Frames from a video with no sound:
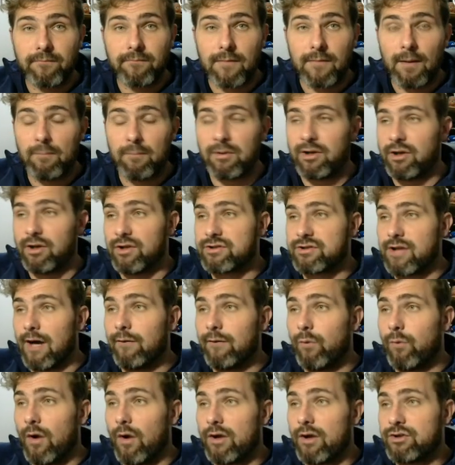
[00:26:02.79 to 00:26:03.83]
because
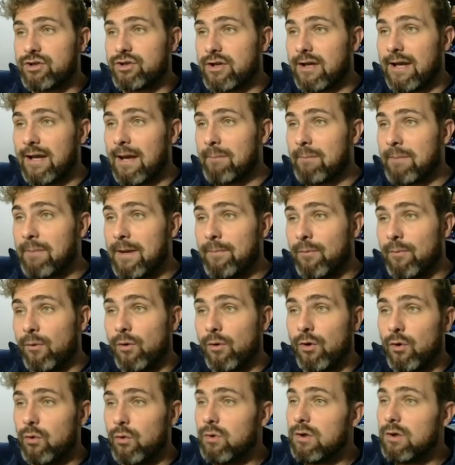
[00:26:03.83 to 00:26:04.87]
otherwise you can get people
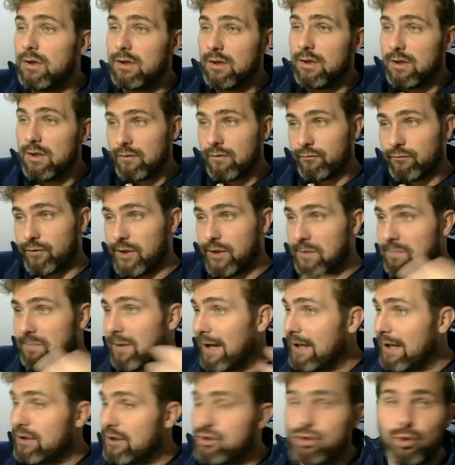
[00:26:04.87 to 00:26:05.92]
who
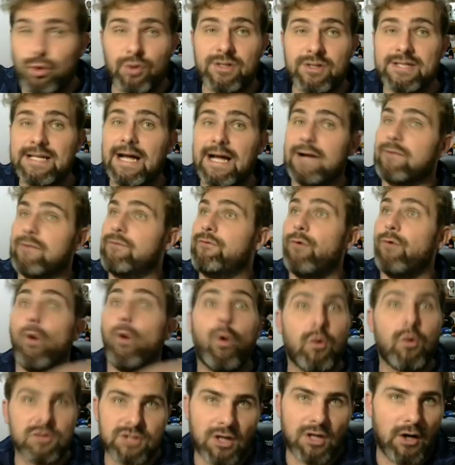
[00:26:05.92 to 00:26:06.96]
replay Short Stag
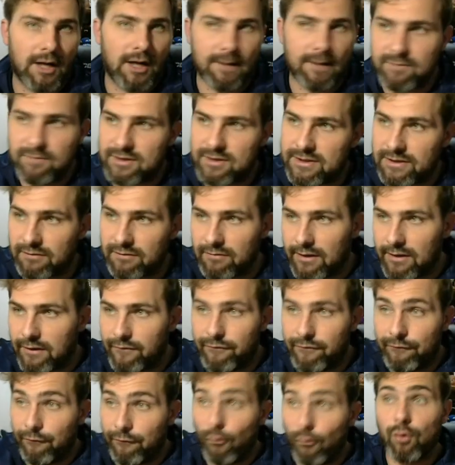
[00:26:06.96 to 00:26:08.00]
4 times because they're running
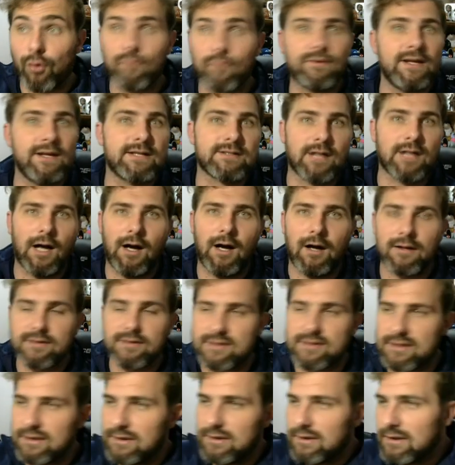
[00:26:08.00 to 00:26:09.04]
4 of these
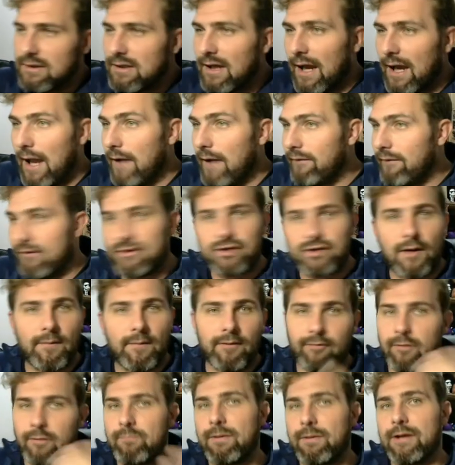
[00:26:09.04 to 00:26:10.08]
cards. Every time they
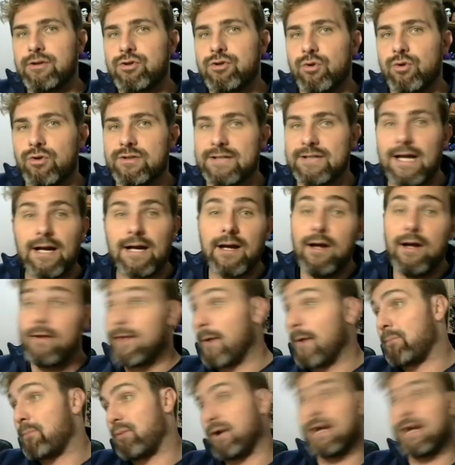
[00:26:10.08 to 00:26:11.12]
replay Short Stag,
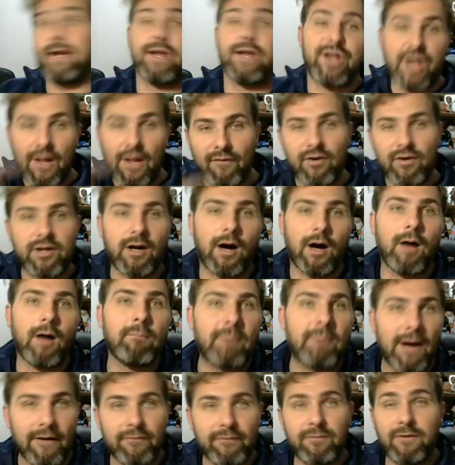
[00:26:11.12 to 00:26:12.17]
they'll bring another card
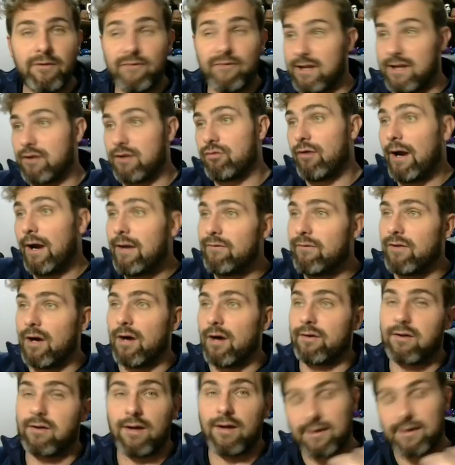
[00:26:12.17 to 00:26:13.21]
back from the fucking
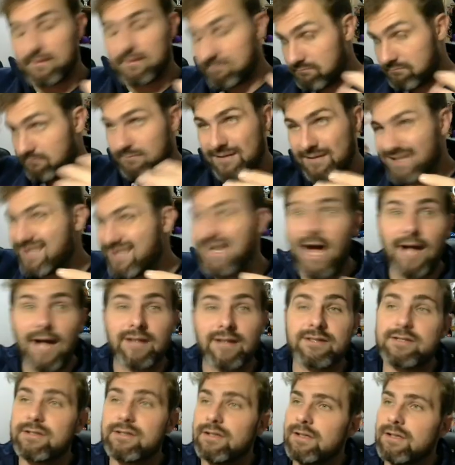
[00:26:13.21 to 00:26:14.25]
graveyard. Like,
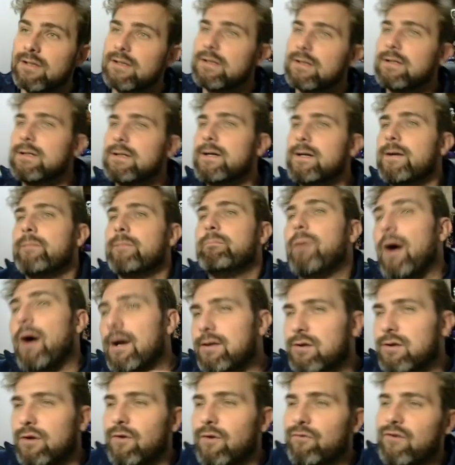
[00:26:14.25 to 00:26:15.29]
nuts. But I
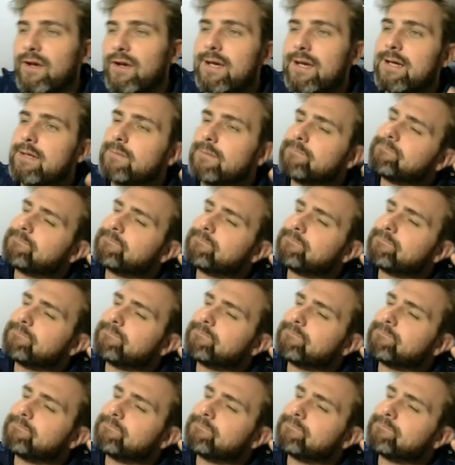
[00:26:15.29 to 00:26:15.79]
do think